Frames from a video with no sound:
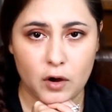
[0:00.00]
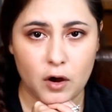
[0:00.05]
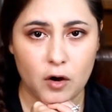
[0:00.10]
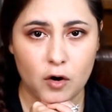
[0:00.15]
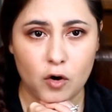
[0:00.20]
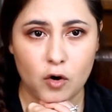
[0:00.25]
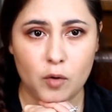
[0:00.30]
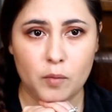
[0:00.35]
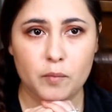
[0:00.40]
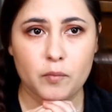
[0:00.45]

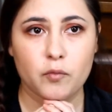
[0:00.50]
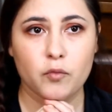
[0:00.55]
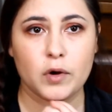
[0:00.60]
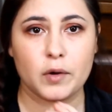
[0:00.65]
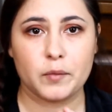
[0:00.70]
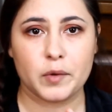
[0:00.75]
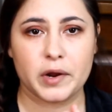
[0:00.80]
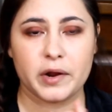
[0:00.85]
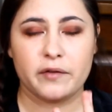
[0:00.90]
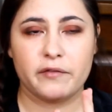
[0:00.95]
home
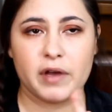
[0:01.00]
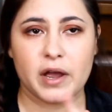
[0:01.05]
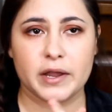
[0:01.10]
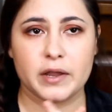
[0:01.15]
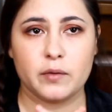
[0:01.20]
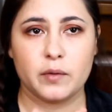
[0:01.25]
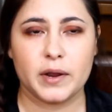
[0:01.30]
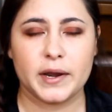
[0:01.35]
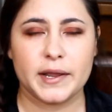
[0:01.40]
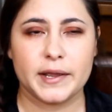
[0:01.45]
when we
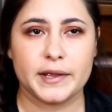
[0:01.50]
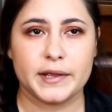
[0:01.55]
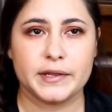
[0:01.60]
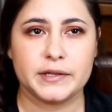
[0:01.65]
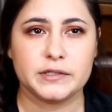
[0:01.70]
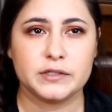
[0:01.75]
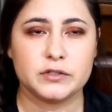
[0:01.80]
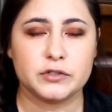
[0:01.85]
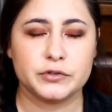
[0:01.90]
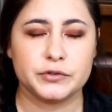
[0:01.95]
evacuated
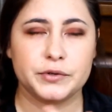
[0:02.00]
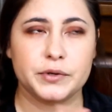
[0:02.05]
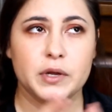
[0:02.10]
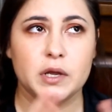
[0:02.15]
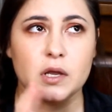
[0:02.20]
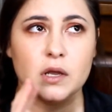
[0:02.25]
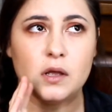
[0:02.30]
into